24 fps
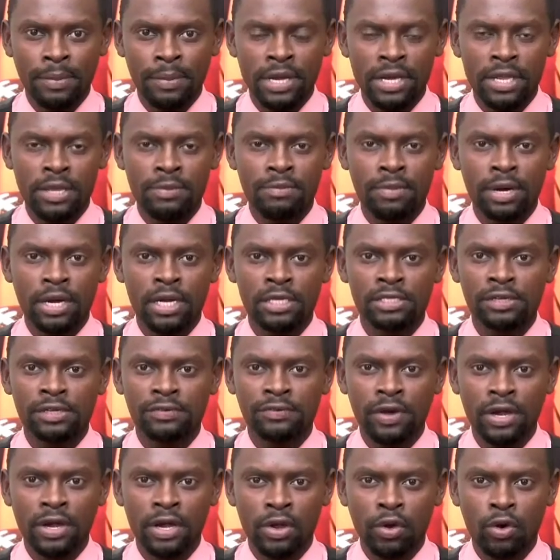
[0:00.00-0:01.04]
Dimba
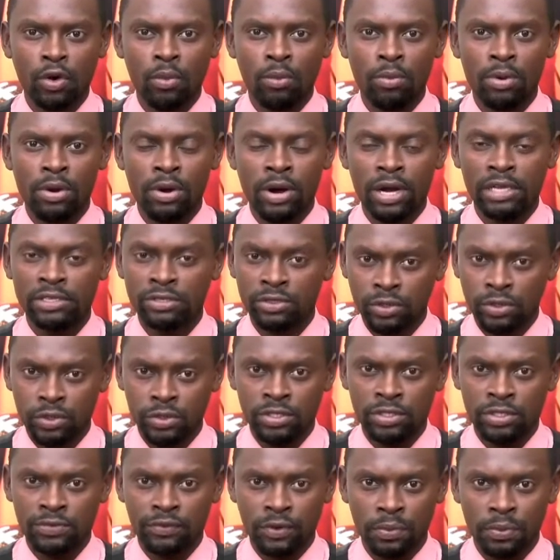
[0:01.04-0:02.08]
Safaricom
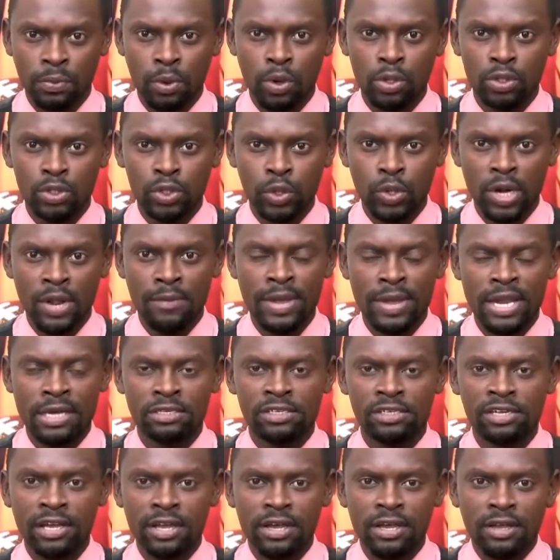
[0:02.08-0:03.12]
grassroots football tournament
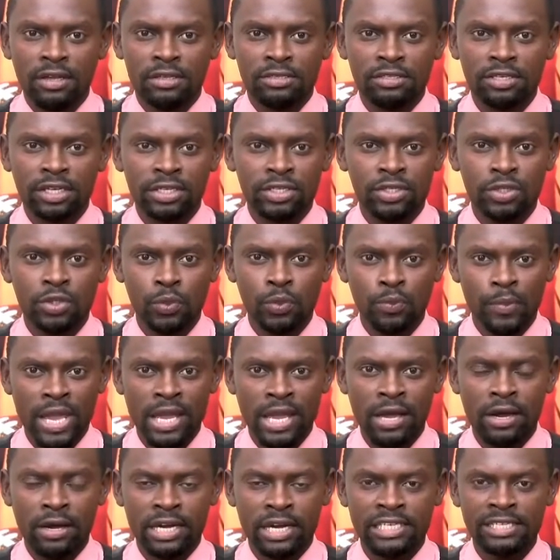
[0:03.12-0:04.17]
set to make
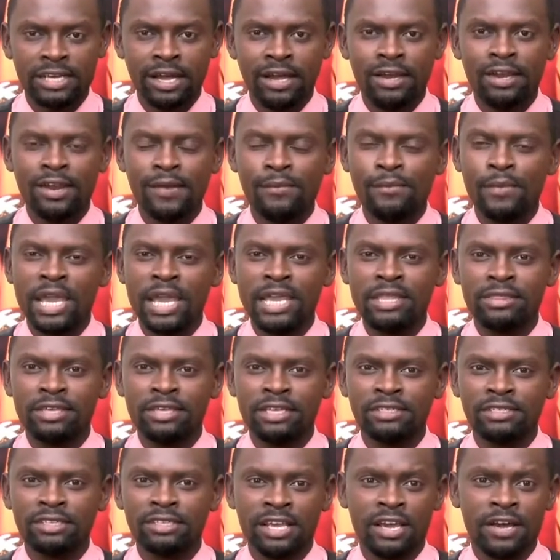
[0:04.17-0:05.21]
a return in May
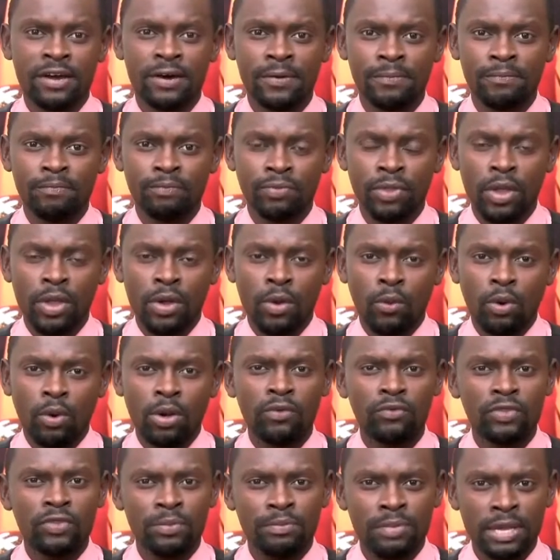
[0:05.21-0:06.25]
this year. One of
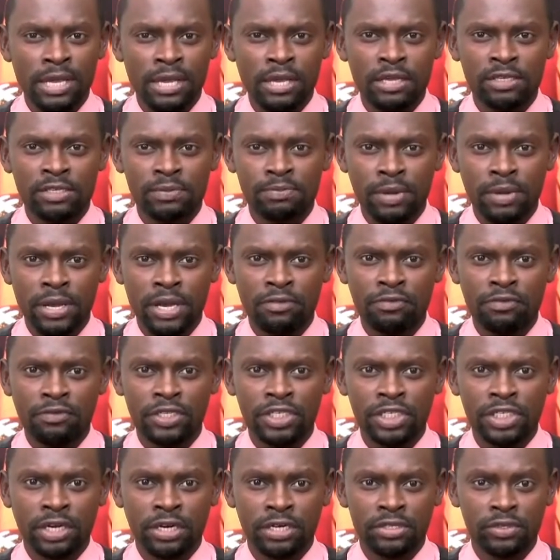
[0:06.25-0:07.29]
the biggest
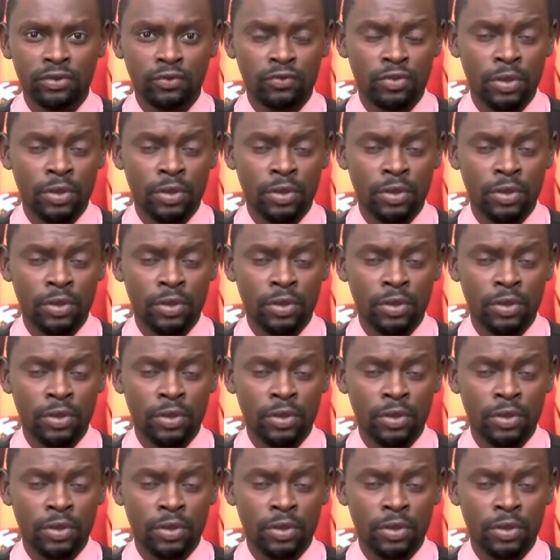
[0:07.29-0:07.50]
beneficiaries of the